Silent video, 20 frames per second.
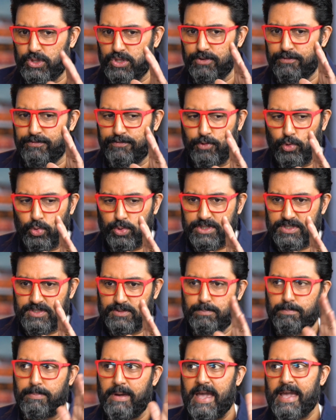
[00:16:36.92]
put the
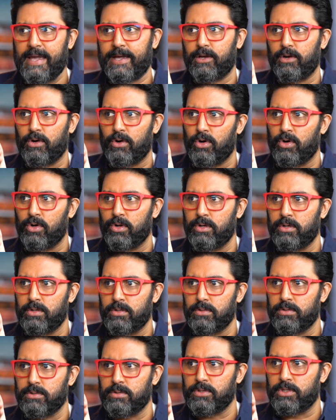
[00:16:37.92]
focus back
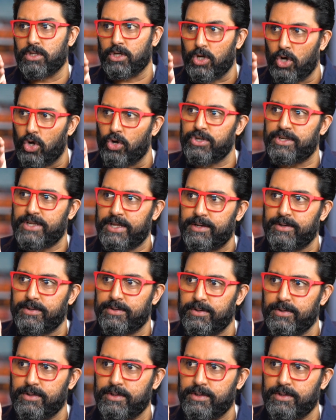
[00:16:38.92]
on the content.